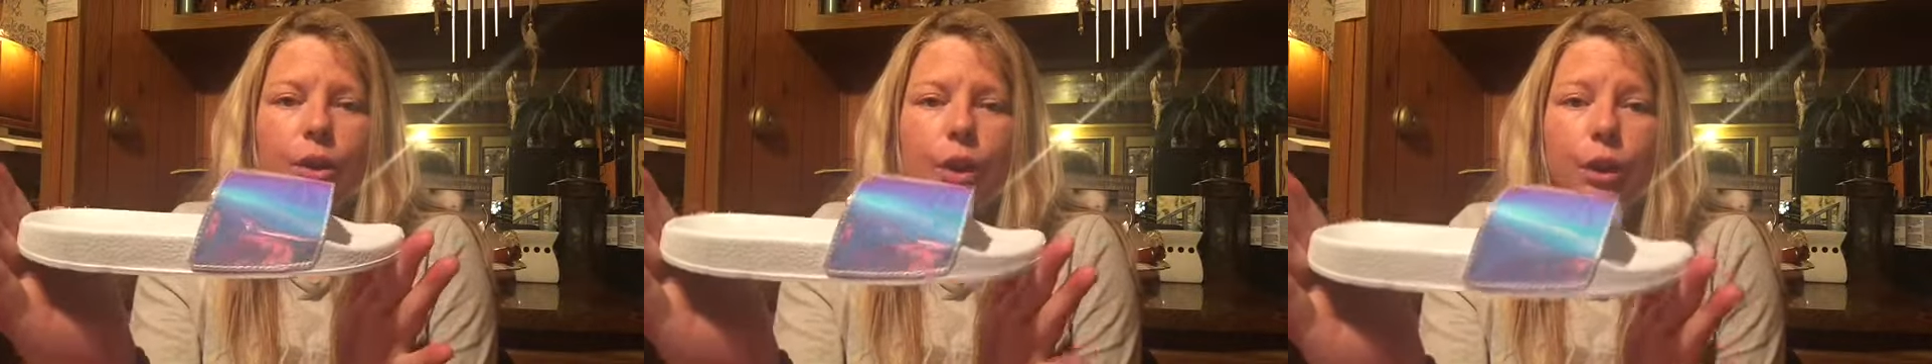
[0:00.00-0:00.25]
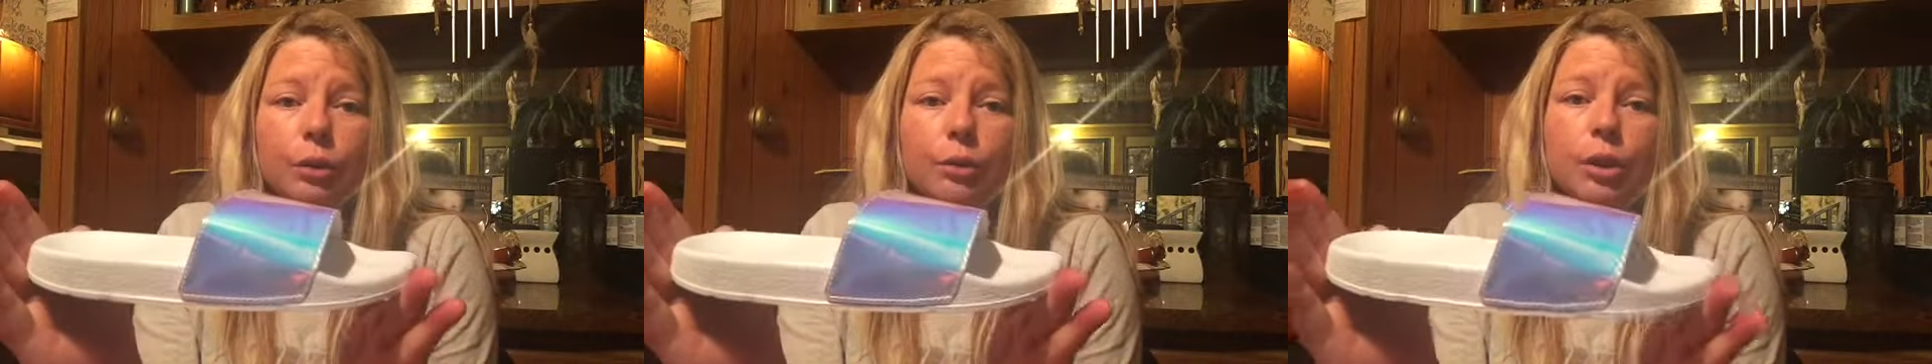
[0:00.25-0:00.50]

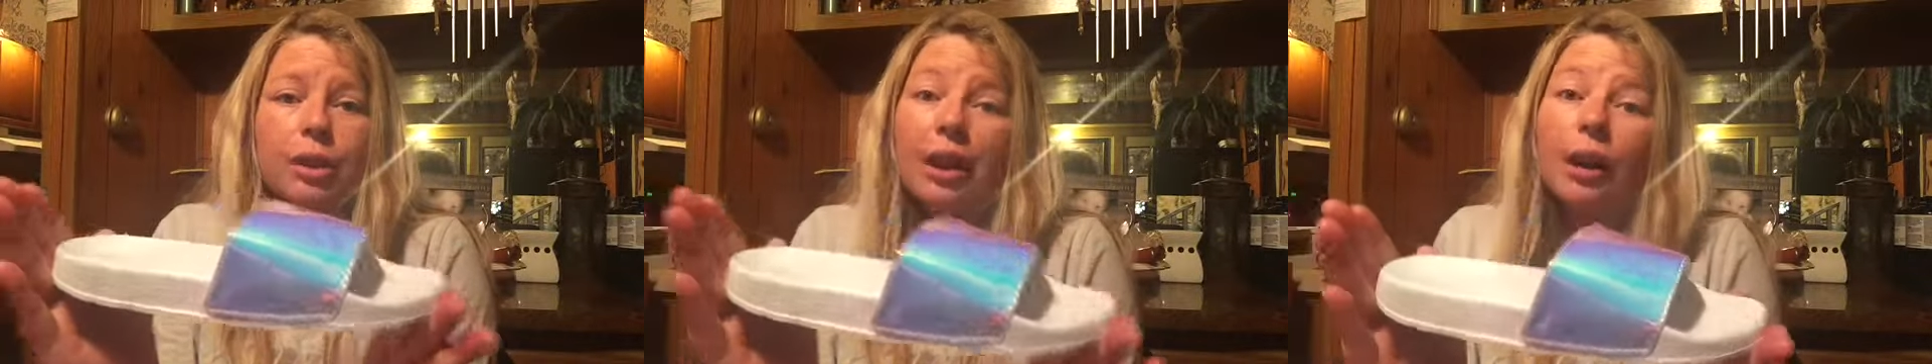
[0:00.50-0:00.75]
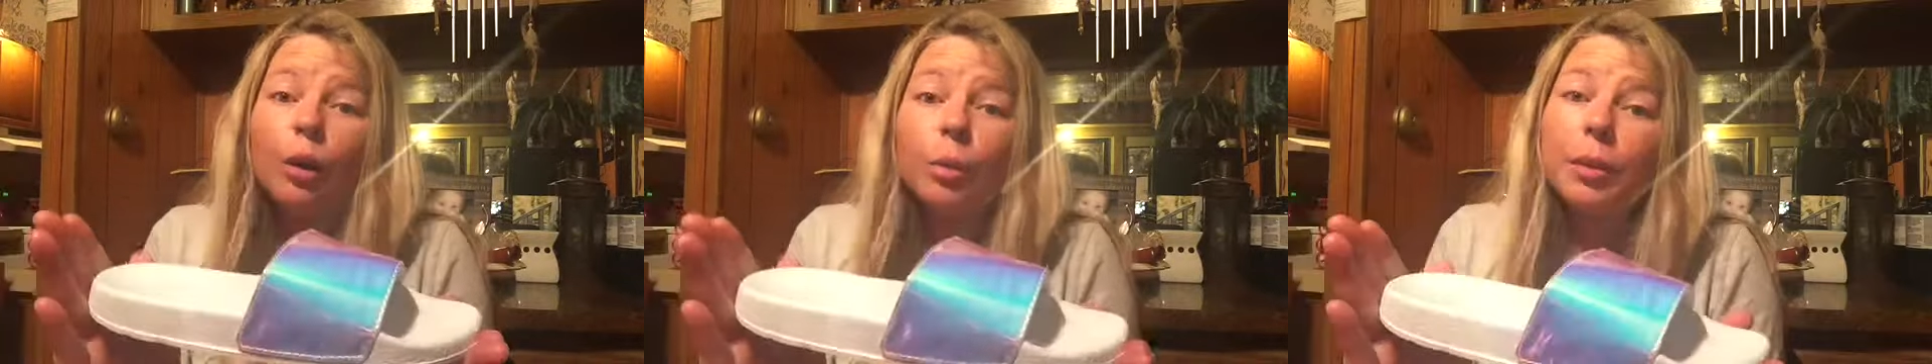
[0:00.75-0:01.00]
cute.
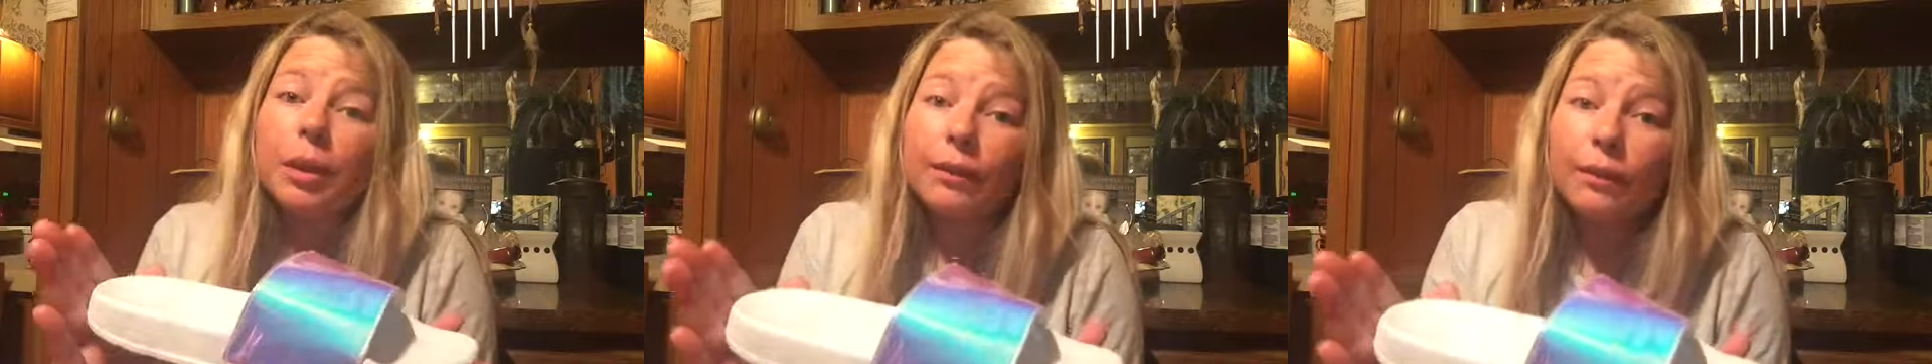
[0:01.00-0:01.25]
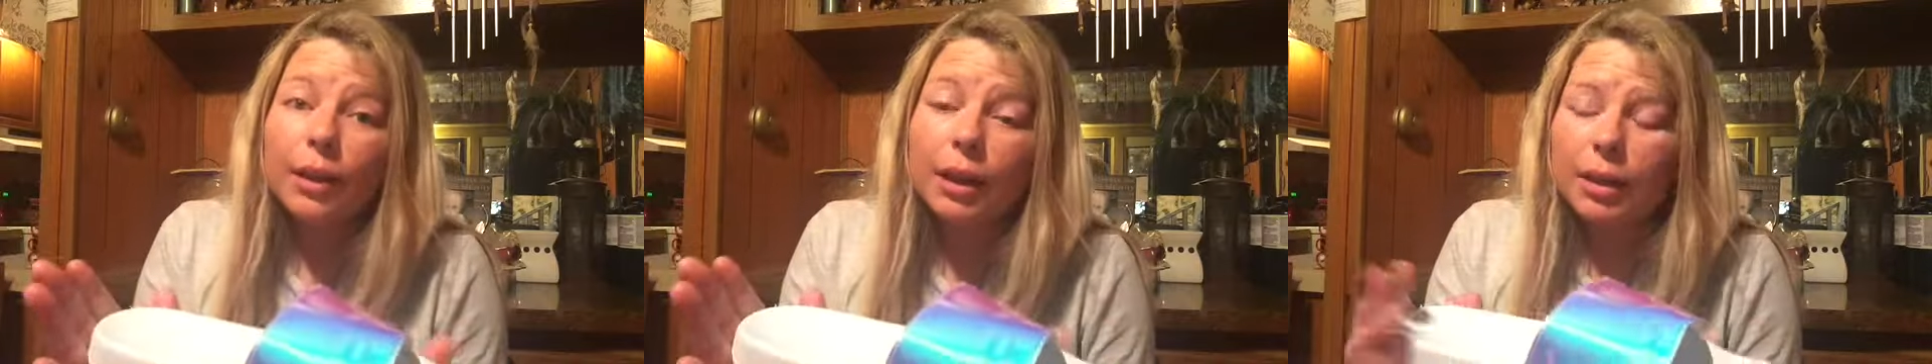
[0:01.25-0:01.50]
I hope they
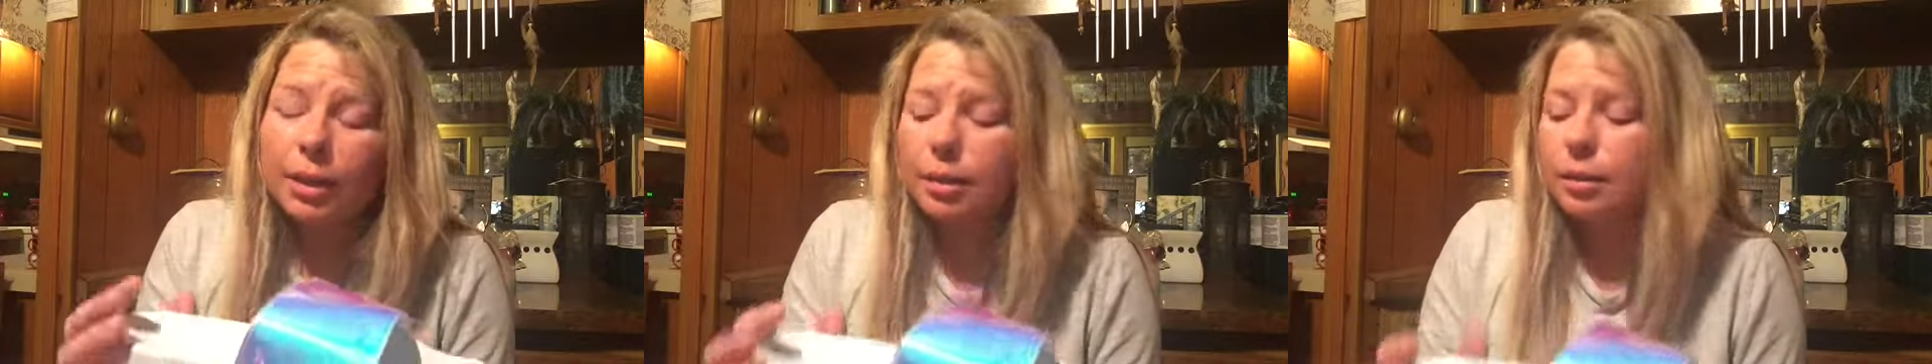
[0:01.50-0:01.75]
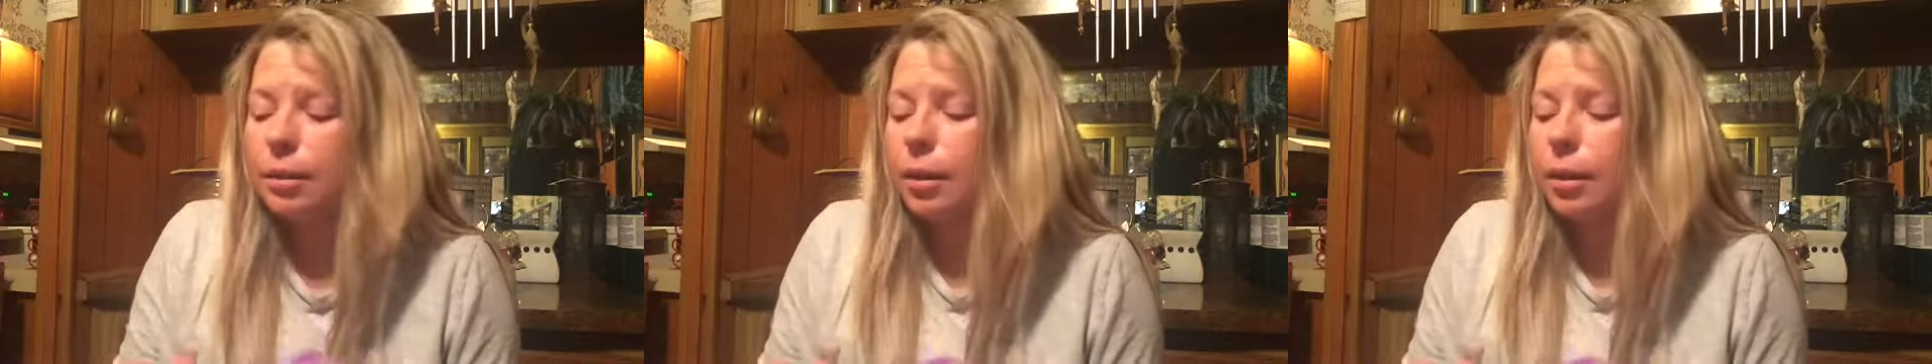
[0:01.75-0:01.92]
fit.